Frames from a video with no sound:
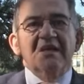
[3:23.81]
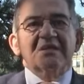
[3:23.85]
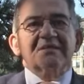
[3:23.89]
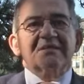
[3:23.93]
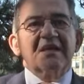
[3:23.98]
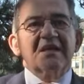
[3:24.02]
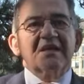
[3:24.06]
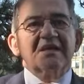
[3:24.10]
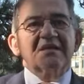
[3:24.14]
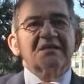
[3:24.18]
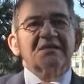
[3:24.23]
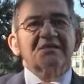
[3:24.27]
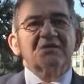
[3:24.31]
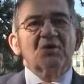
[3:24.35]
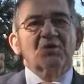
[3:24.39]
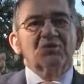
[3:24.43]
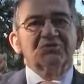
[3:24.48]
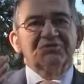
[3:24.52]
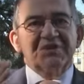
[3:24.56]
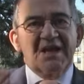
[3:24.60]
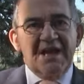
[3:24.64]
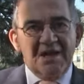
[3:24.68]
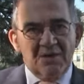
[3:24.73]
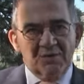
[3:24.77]
There is no
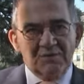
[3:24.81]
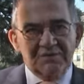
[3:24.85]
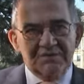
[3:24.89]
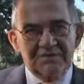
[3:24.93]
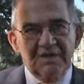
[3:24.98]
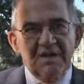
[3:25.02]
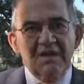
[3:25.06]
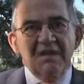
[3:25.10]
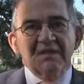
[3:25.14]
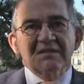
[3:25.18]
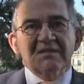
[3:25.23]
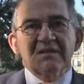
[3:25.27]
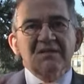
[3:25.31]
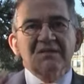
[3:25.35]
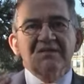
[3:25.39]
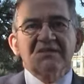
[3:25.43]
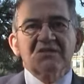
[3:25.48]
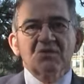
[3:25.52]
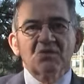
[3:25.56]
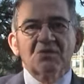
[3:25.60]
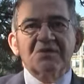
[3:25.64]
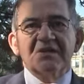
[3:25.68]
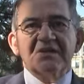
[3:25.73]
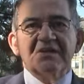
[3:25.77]
doubt, the
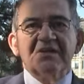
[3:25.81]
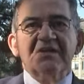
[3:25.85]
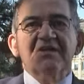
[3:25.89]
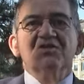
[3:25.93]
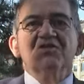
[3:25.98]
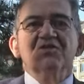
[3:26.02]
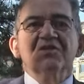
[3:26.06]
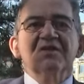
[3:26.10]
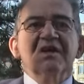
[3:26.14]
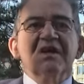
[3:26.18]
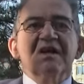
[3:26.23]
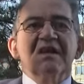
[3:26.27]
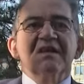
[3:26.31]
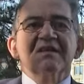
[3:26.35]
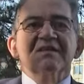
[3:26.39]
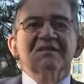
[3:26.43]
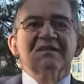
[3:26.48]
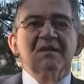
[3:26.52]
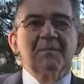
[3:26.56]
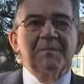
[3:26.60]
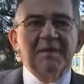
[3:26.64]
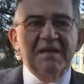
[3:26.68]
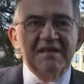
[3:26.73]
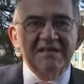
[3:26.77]
Zurich region is
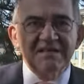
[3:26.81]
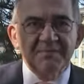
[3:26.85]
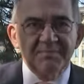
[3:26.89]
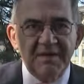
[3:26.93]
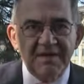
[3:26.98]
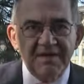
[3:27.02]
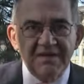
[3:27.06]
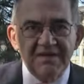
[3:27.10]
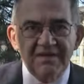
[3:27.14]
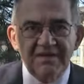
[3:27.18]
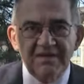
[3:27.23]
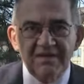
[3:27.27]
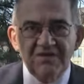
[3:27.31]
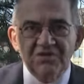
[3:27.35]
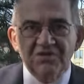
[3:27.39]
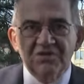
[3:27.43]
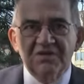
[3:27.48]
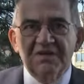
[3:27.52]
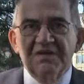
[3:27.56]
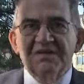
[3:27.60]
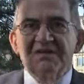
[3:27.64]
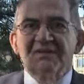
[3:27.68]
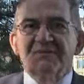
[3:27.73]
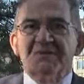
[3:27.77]
the best paying
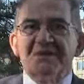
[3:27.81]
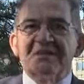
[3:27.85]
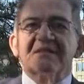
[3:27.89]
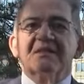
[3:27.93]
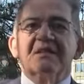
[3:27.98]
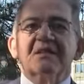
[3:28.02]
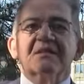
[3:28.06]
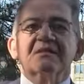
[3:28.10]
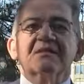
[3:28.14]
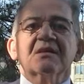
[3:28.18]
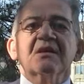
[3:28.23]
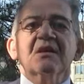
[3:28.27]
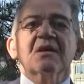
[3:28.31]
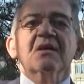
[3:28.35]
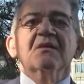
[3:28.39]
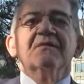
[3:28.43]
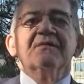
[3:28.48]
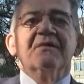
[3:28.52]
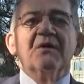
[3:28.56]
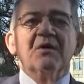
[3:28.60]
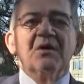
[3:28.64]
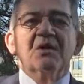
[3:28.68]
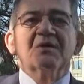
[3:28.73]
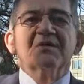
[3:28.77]
region in Switzerland,
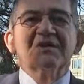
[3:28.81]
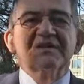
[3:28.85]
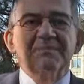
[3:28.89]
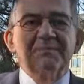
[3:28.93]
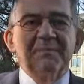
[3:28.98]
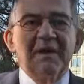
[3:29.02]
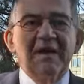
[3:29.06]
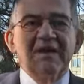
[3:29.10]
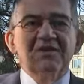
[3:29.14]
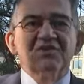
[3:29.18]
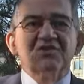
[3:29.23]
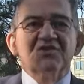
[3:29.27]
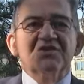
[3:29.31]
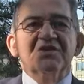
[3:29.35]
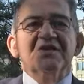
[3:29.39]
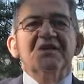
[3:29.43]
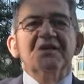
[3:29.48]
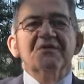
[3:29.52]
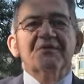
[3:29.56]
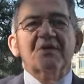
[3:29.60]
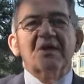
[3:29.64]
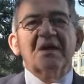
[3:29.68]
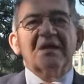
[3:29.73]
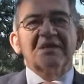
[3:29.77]
followed by
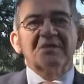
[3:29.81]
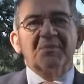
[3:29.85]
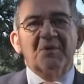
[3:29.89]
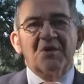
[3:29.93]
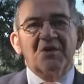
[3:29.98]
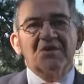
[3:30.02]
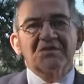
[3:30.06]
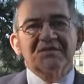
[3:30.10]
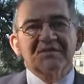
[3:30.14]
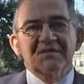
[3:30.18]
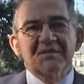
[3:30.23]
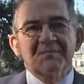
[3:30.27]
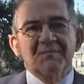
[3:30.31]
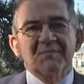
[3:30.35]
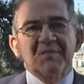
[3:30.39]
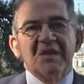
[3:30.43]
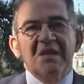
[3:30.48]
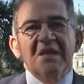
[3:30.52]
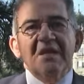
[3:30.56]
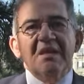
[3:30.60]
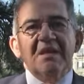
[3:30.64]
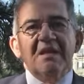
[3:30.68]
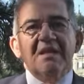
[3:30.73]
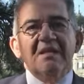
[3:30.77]
Geneva and Basel.
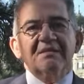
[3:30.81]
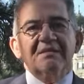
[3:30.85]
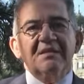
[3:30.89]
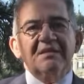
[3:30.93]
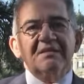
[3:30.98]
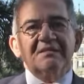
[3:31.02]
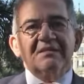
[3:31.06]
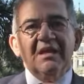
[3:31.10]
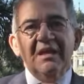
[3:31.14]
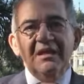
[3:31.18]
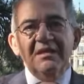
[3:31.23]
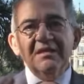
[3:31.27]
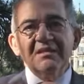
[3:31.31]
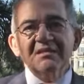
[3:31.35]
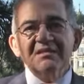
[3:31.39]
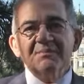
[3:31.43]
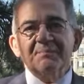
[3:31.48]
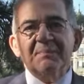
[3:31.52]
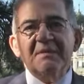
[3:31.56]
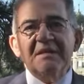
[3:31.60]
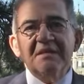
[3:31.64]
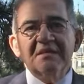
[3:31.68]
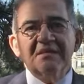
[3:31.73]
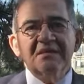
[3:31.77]
In the Italian
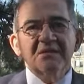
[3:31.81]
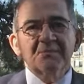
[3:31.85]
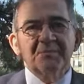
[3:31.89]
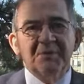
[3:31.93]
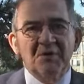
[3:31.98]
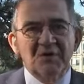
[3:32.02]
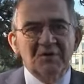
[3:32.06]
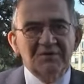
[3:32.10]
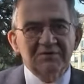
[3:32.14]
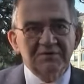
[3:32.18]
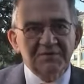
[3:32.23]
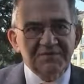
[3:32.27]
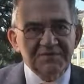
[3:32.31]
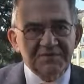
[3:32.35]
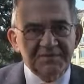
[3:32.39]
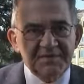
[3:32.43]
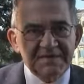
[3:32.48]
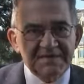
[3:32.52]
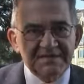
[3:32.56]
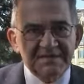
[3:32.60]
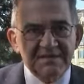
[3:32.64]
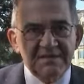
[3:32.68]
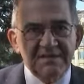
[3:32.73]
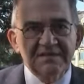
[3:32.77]
speaking part of
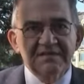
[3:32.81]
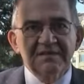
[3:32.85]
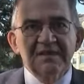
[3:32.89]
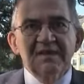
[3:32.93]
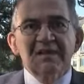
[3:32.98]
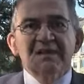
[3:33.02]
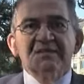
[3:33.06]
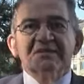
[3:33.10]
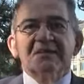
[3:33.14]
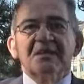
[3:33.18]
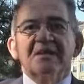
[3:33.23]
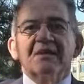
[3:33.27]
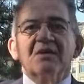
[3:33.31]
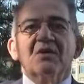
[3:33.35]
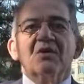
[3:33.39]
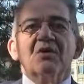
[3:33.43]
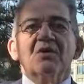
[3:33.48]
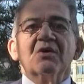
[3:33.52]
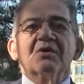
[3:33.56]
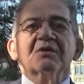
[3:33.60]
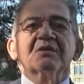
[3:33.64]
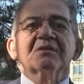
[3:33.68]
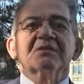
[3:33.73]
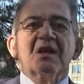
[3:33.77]
Switzerland, there
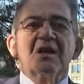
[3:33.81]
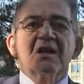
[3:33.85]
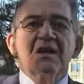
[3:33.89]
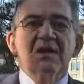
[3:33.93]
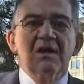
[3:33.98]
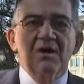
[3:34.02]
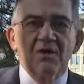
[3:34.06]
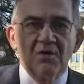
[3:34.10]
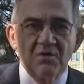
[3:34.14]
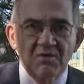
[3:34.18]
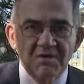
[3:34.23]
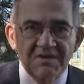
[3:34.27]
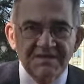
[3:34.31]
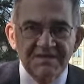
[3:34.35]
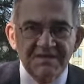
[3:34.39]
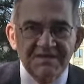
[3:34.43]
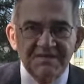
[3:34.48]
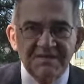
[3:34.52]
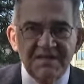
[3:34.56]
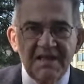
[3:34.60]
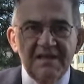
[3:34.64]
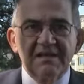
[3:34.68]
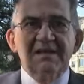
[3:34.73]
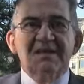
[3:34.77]
are the lowest
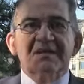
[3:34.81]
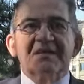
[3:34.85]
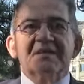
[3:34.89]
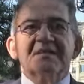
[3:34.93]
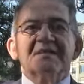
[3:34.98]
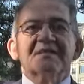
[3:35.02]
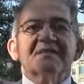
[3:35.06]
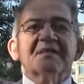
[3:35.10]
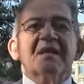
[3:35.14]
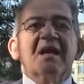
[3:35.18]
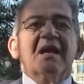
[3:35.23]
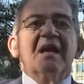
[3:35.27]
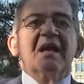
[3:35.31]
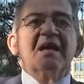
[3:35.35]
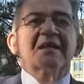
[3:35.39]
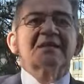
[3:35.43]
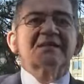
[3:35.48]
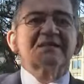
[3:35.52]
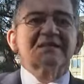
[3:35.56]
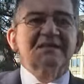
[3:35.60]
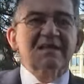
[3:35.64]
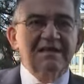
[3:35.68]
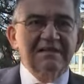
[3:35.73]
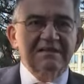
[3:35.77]
salaries at
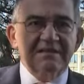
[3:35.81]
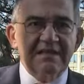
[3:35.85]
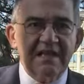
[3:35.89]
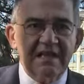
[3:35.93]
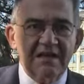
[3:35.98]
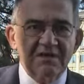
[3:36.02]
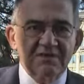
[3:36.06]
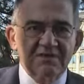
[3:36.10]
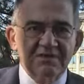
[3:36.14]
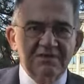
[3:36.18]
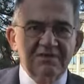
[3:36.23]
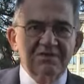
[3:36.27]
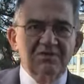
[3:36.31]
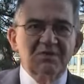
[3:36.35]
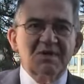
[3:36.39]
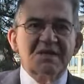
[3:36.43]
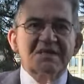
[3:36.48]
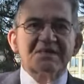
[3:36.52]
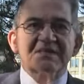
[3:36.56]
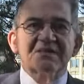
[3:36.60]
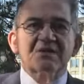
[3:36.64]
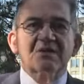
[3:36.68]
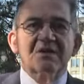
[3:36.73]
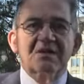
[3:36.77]

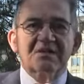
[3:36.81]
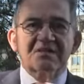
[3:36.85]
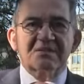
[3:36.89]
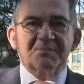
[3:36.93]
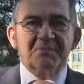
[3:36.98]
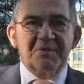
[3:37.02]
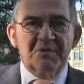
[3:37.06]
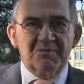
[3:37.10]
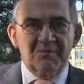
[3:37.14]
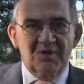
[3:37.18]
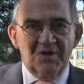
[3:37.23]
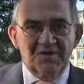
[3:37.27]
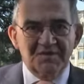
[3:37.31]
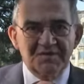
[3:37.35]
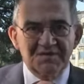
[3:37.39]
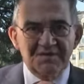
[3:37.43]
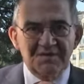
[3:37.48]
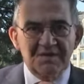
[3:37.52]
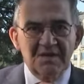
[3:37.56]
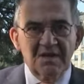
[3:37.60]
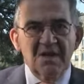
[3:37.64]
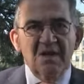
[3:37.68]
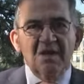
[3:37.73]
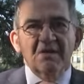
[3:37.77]
$6,000 per
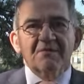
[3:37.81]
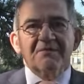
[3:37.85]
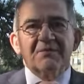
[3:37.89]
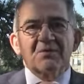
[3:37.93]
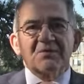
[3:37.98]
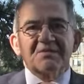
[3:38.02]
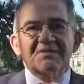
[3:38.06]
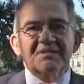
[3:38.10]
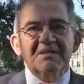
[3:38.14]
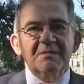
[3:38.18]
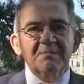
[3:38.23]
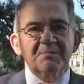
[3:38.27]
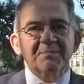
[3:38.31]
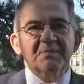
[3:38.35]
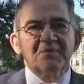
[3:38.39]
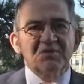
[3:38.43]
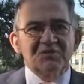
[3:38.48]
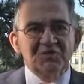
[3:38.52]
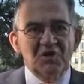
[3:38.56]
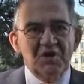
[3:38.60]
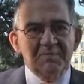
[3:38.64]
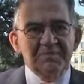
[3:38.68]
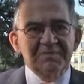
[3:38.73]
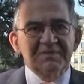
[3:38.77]
month. For simple
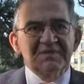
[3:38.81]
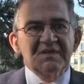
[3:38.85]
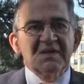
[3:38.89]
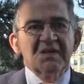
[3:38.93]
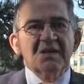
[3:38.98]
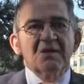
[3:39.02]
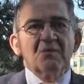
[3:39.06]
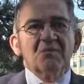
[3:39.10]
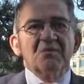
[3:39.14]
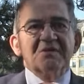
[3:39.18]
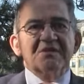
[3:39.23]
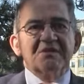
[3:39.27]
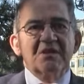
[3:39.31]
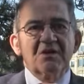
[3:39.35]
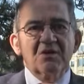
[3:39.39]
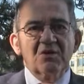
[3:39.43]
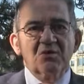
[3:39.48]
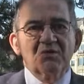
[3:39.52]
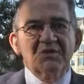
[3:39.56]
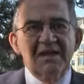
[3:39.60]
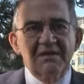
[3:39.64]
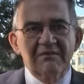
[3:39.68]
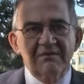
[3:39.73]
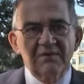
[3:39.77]
jobs with a
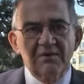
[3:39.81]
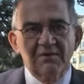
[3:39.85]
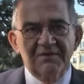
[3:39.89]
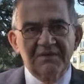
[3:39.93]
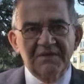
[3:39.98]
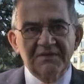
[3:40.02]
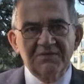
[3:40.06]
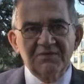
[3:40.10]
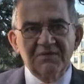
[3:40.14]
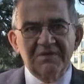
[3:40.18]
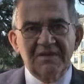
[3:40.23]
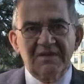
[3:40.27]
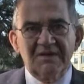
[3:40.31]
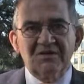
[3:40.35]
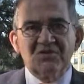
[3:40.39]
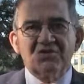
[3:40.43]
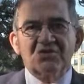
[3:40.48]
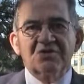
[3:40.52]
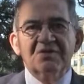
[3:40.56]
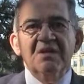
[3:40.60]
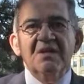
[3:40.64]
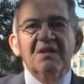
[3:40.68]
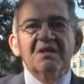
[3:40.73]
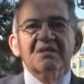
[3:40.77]
low level of
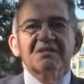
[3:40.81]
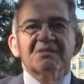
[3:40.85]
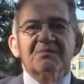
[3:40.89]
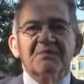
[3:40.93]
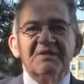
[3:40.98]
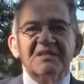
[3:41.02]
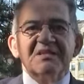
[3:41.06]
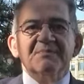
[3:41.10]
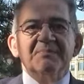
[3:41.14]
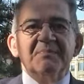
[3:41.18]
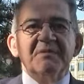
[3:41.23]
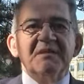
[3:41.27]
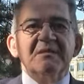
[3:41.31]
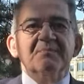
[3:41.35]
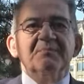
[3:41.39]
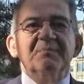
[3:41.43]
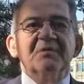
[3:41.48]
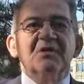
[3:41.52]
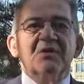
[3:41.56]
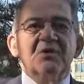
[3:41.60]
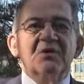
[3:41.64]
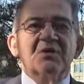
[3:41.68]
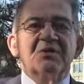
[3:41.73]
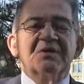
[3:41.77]
education, Swiss
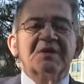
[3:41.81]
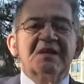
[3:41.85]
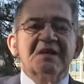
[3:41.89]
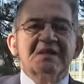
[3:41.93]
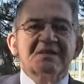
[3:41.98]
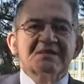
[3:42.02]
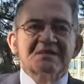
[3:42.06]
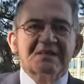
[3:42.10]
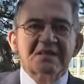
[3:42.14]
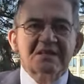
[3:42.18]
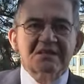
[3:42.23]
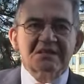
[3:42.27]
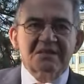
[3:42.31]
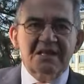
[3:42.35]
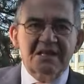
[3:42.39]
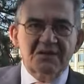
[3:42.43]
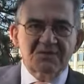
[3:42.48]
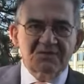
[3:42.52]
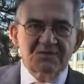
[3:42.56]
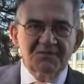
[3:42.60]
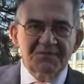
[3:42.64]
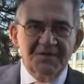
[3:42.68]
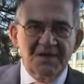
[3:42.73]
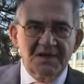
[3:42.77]
people earn
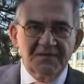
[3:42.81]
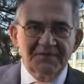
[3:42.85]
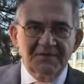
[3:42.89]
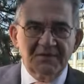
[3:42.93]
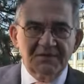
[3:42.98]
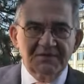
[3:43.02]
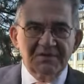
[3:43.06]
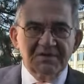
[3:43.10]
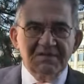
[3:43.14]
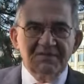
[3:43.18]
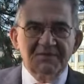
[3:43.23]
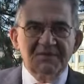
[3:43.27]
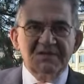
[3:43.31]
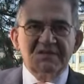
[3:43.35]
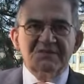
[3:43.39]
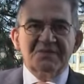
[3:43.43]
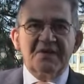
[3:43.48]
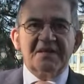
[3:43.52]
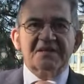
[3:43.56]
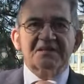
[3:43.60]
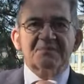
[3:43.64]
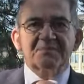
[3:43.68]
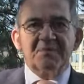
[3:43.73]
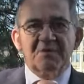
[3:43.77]
6,500 Swiss
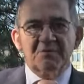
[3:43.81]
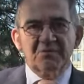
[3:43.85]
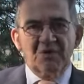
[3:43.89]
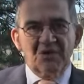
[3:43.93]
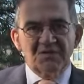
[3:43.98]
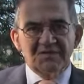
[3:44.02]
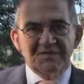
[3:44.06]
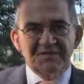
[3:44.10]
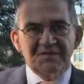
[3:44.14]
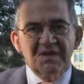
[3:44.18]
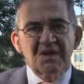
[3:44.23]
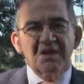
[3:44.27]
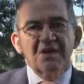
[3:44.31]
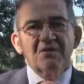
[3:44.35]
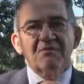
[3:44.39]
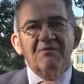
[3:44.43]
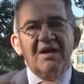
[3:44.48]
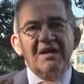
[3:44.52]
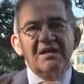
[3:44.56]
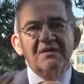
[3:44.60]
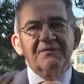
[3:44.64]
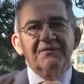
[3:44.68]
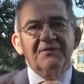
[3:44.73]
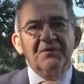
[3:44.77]
francs per month,
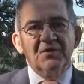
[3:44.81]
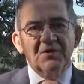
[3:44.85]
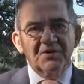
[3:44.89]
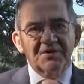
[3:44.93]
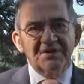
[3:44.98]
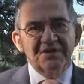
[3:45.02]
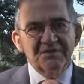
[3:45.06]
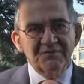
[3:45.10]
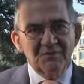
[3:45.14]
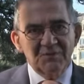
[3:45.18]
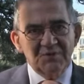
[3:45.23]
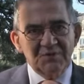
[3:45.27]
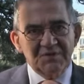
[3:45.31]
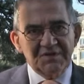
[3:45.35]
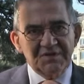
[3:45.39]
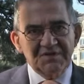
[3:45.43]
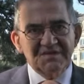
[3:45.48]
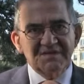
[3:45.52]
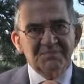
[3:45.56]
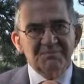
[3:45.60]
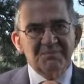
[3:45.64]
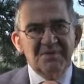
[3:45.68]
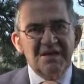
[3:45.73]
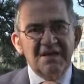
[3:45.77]
while foreign
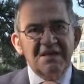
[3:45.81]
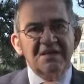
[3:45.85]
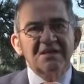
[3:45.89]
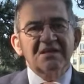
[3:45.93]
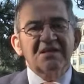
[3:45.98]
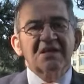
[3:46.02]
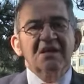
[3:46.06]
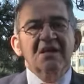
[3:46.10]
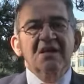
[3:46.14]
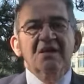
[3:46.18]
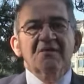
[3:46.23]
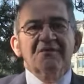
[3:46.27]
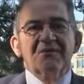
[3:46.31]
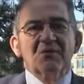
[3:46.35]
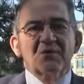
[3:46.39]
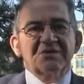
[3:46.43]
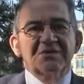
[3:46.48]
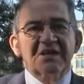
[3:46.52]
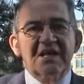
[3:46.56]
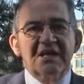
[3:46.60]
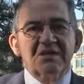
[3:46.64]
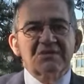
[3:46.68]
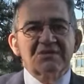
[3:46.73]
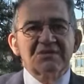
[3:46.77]
workers make
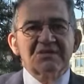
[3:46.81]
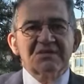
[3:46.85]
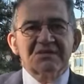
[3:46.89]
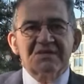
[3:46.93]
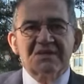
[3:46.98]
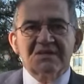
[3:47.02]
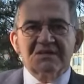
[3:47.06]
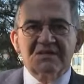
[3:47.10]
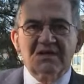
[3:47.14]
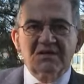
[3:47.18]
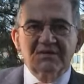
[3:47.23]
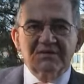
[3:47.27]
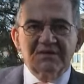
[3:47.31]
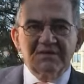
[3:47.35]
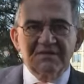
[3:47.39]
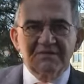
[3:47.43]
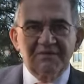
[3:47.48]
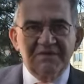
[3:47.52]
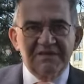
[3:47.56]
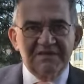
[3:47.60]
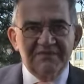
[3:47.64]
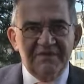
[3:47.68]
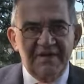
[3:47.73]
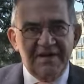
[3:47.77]
4,600
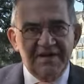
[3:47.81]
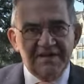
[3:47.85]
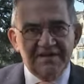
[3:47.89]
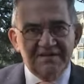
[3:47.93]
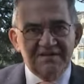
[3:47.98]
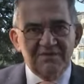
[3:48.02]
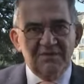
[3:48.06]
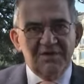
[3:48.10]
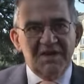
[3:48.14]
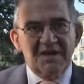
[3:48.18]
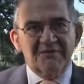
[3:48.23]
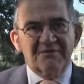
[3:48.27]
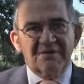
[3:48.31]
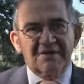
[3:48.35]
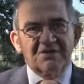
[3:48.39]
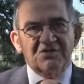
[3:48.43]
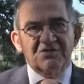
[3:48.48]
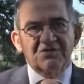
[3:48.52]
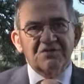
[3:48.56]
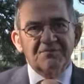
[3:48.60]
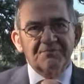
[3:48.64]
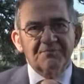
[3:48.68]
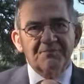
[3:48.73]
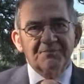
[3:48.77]
Swiss francs on
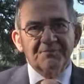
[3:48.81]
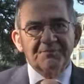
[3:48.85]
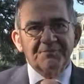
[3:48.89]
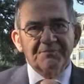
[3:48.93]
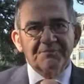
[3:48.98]
average.